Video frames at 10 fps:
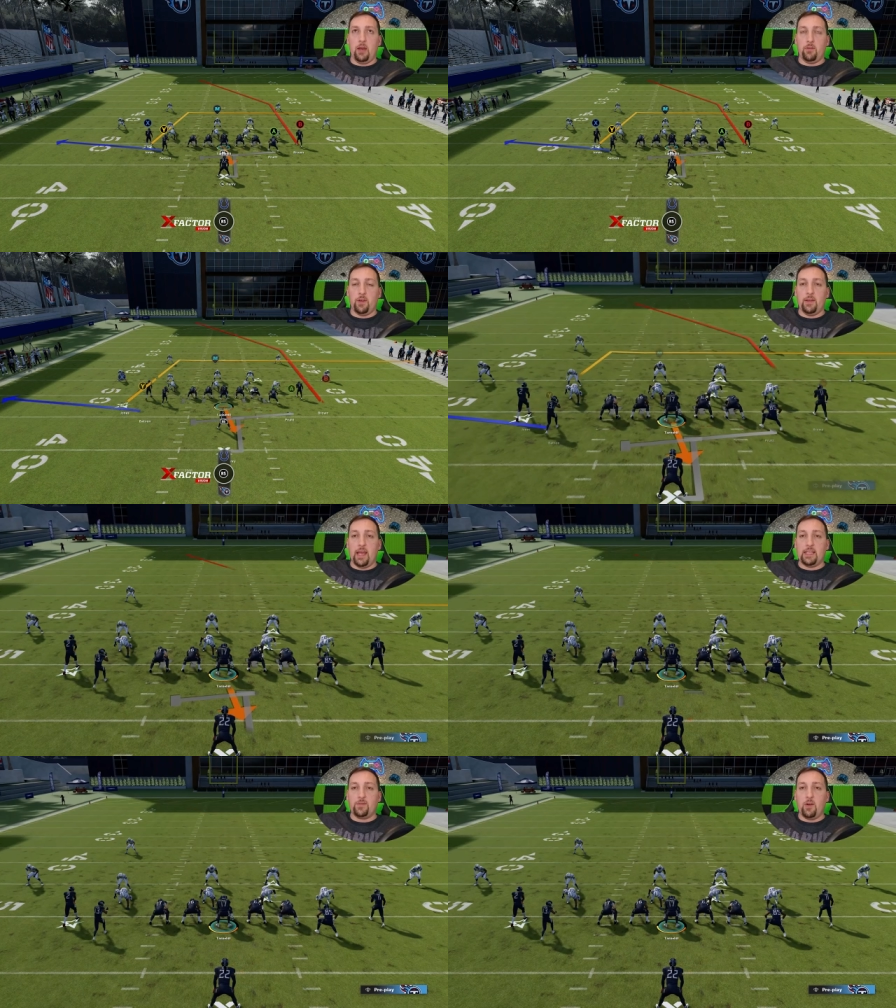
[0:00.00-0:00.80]
Now,
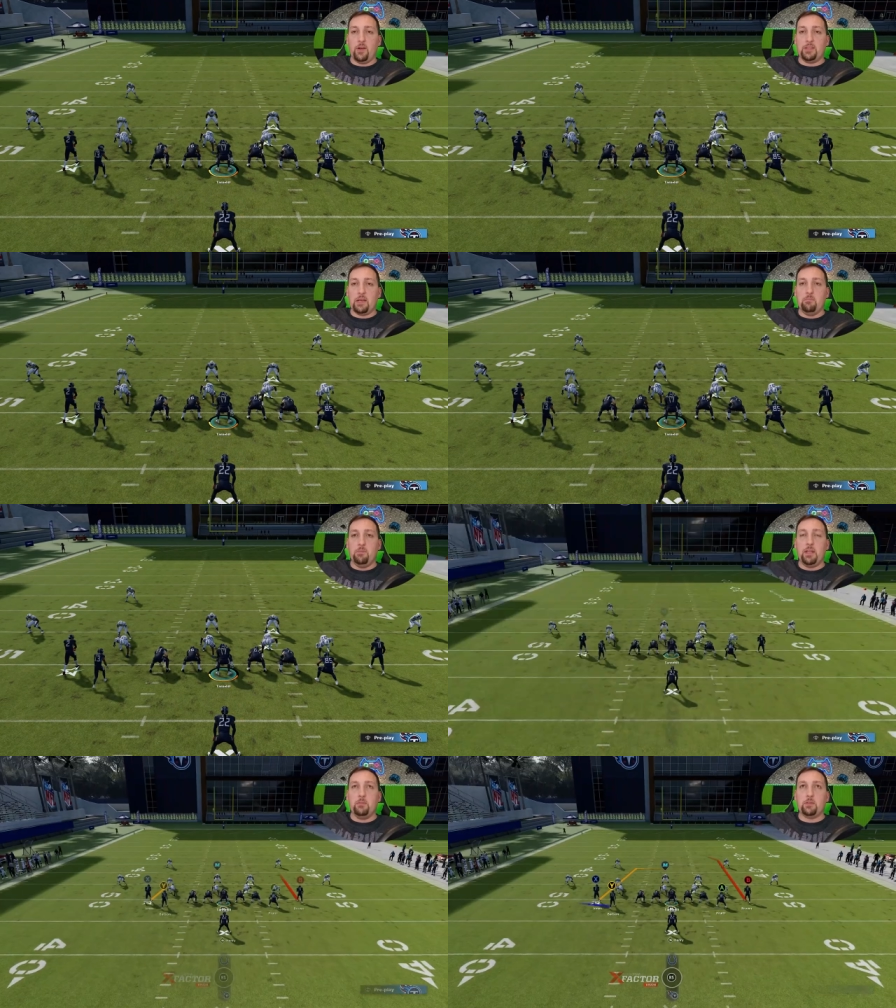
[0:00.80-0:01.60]
as far as a
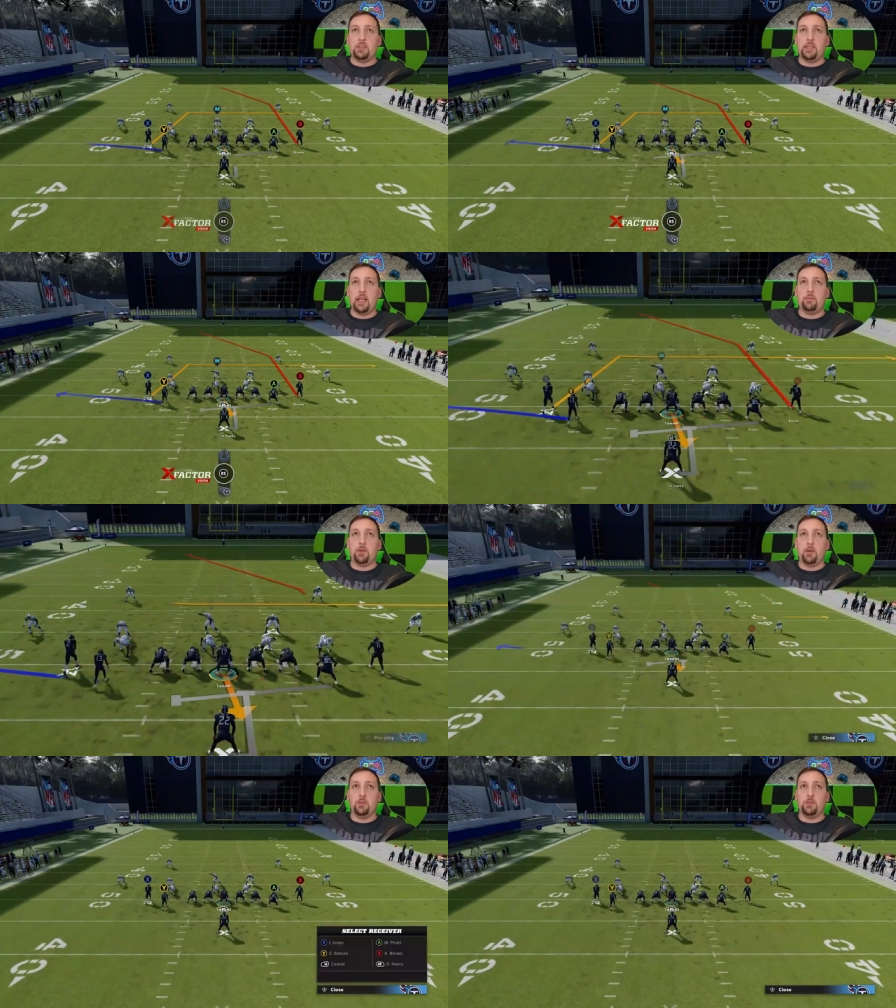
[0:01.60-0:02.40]
minimal setup
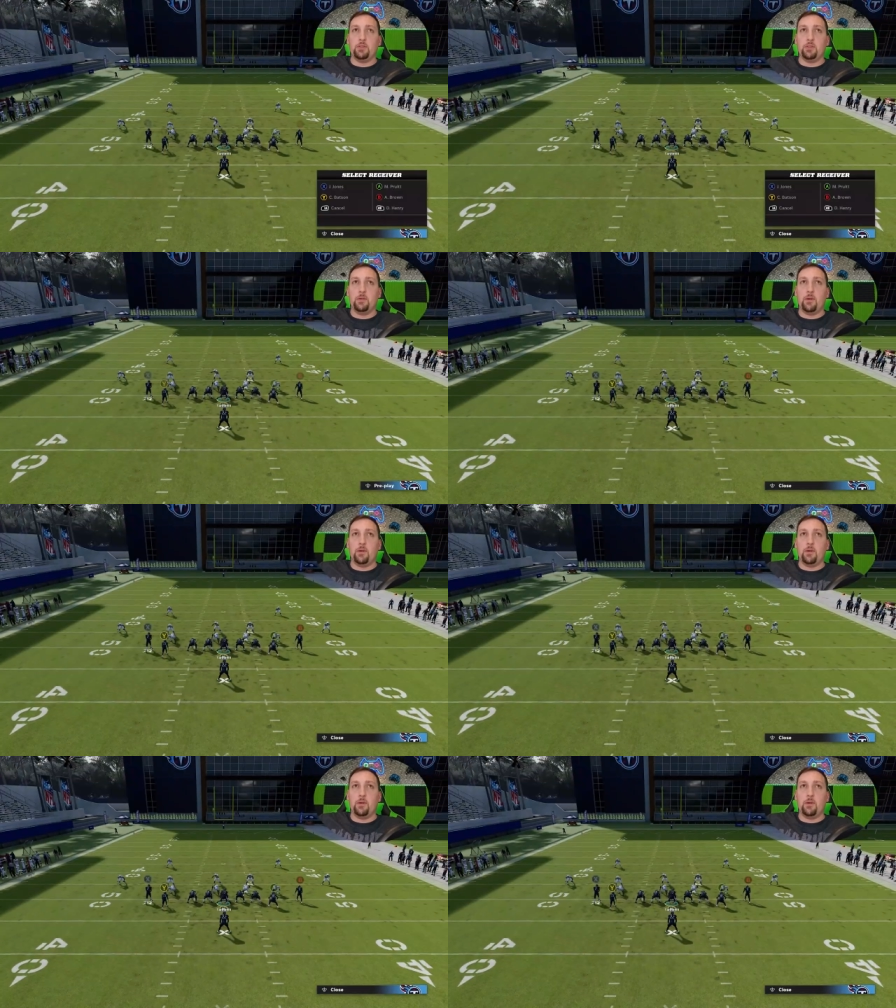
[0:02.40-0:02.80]
goes,